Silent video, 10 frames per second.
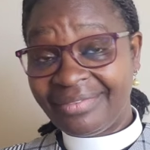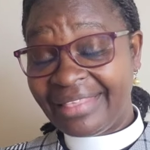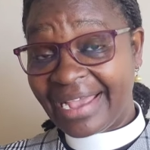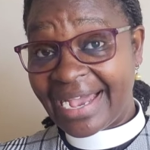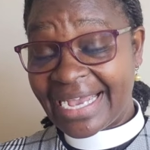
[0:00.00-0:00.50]

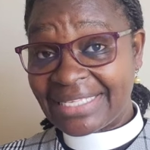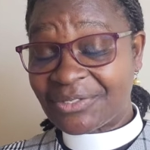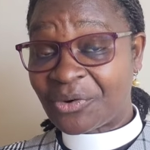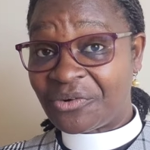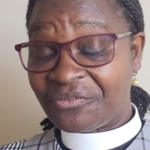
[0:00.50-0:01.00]
the
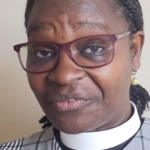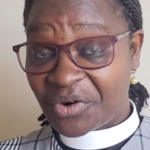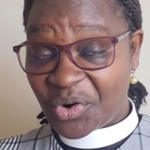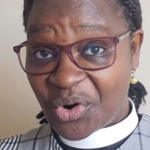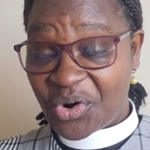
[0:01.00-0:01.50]
hearts of
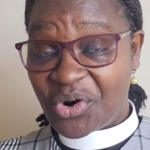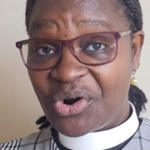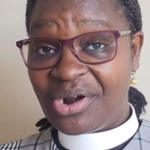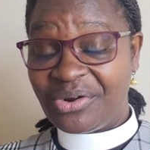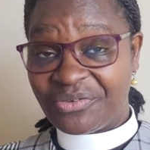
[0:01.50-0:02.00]

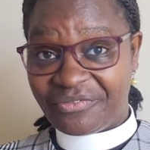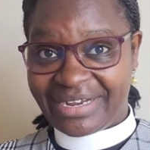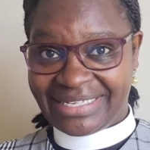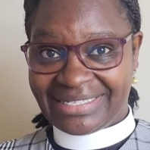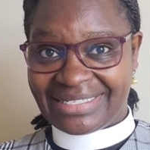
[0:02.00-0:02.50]
all of
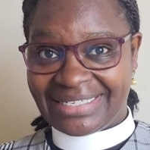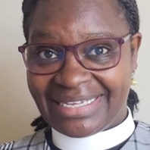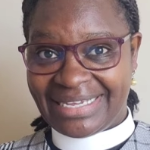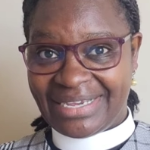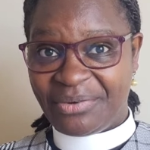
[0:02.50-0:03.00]
us.
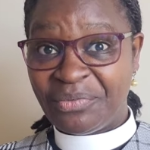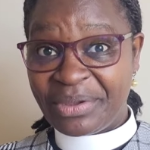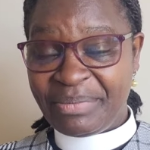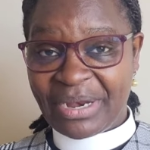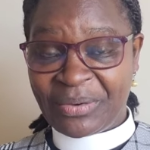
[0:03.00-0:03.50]

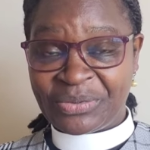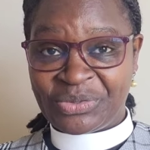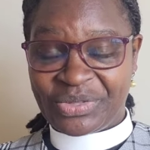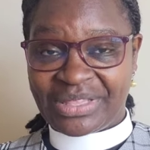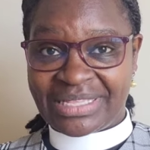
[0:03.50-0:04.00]
We belong
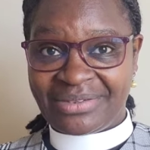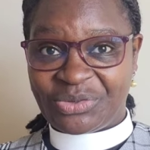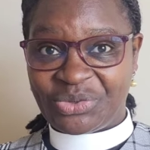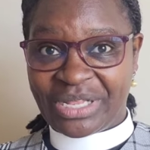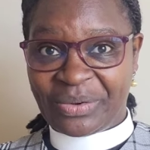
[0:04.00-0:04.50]
to,
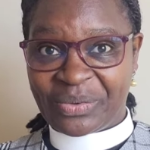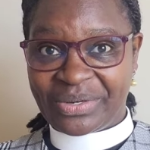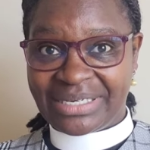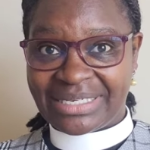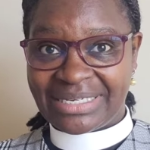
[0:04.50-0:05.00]
to the
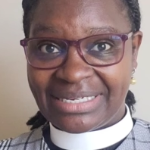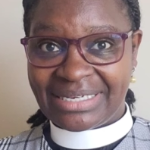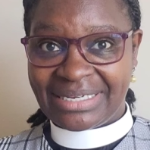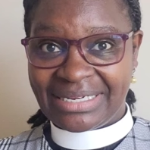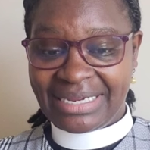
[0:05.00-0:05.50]
Lord.
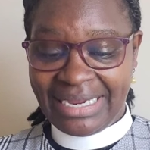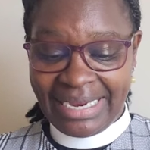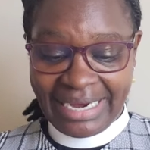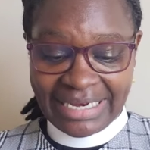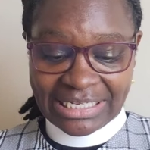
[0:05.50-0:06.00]

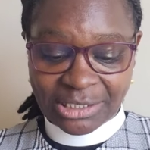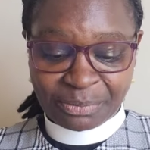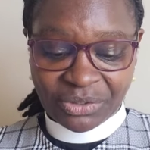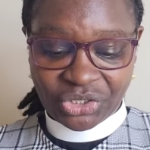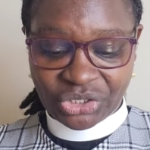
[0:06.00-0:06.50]
In this
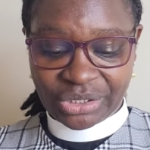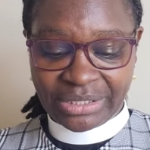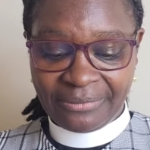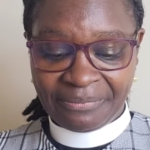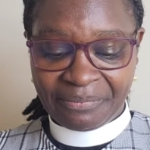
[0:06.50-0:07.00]

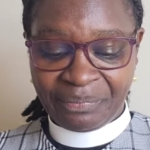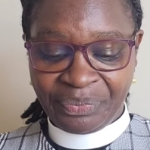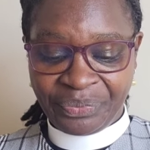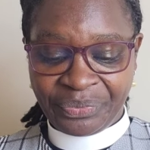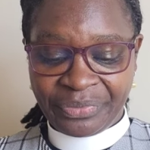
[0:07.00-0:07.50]
portion,
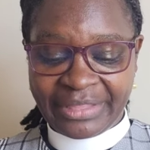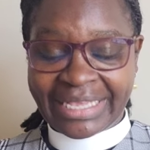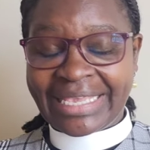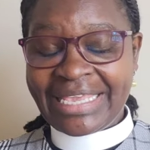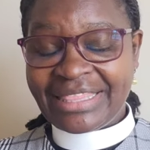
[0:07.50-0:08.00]

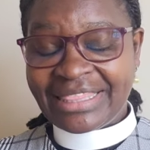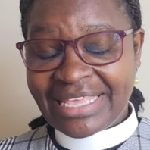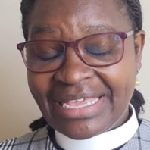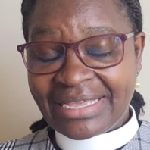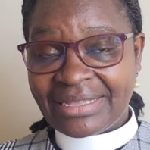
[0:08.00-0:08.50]
the key
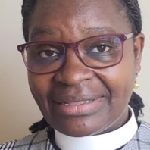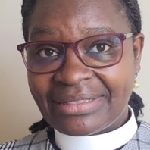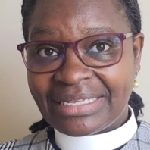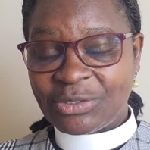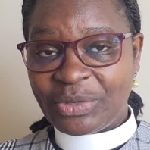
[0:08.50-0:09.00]

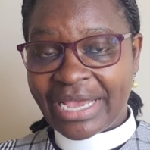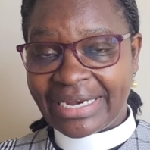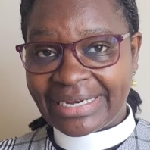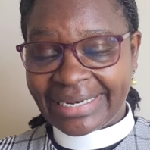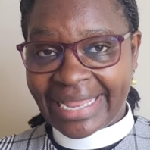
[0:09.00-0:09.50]
thing that we
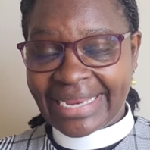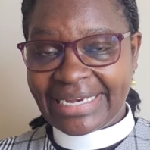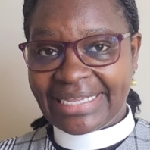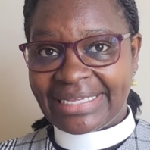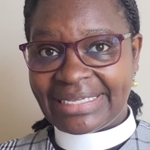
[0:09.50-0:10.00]
are
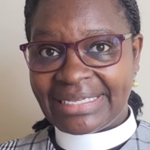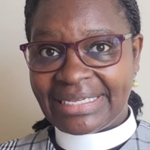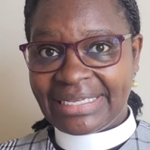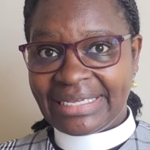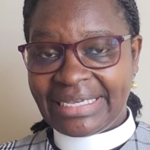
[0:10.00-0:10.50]
underlining
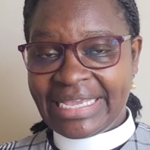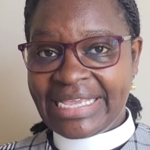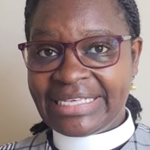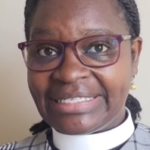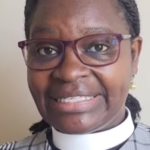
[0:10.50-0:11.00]

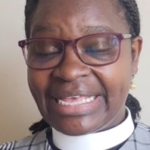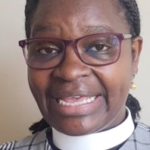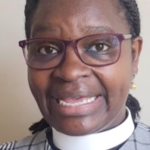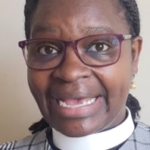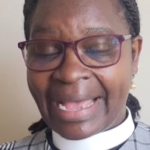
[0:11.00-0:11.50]
is
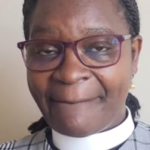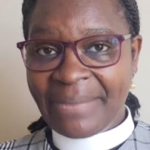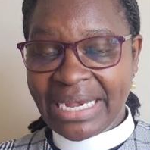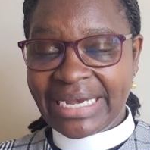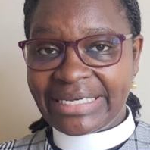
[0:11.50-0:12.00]
the
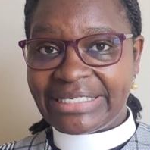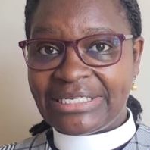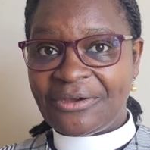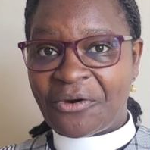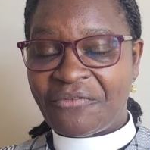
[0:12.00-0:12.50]

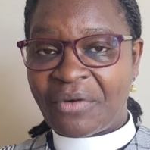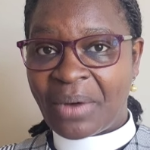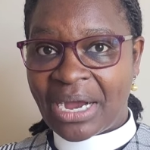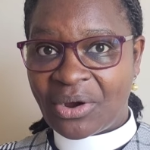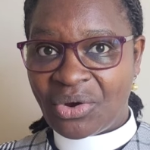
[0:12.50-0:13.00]
ability of
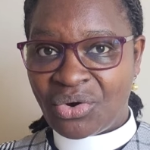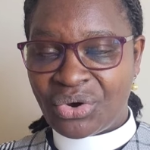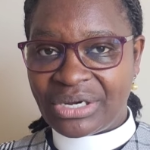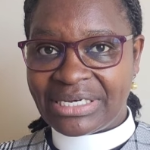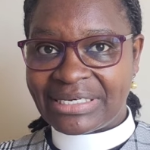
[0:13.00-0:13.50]
our
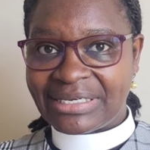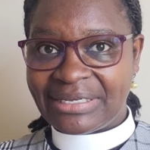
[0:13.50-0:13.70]
God